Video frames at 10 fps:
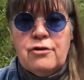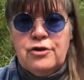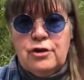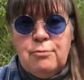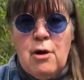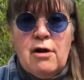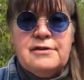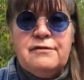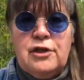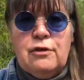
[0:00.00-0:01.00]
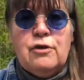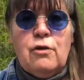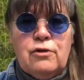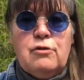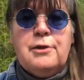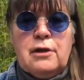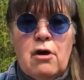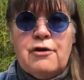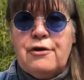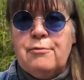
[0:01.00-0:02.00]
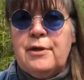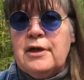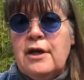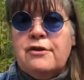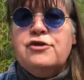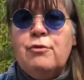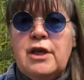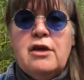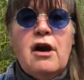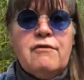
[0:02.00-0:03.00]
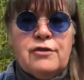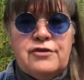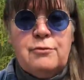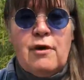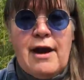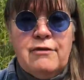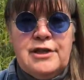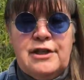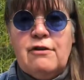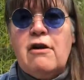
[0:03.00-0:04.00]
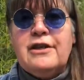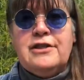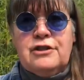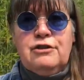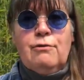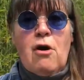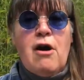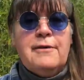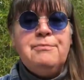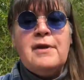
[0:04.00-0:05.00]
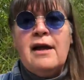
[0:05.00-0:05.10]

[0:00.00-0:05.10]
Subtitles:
You could pause the video and go a little bit longer, but so we can cover some ground here, I'll continue on.